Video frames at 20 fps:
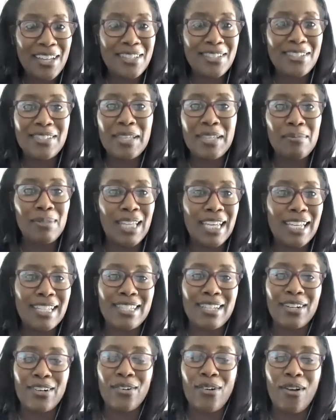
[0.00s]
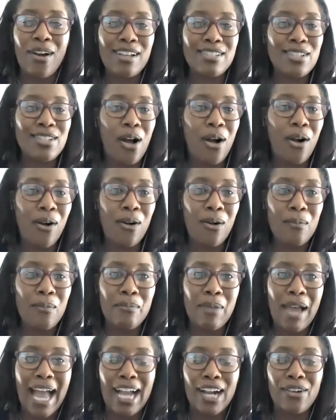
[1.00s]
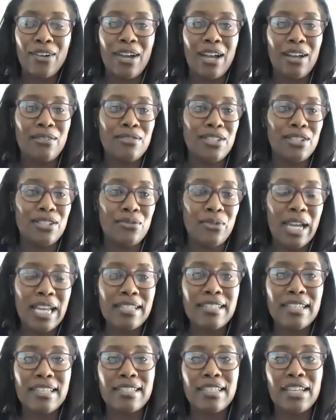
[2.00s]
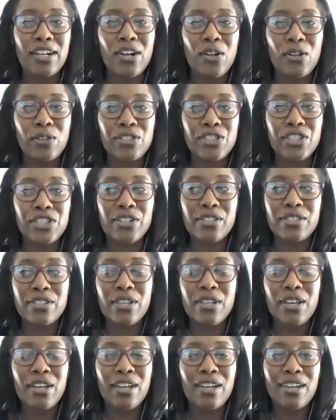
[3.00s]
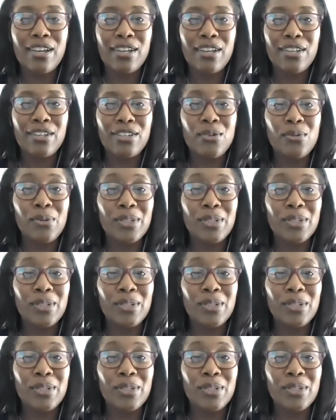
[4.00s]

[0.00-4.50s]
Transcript: siblings across all backgrounds and races and cultures. You were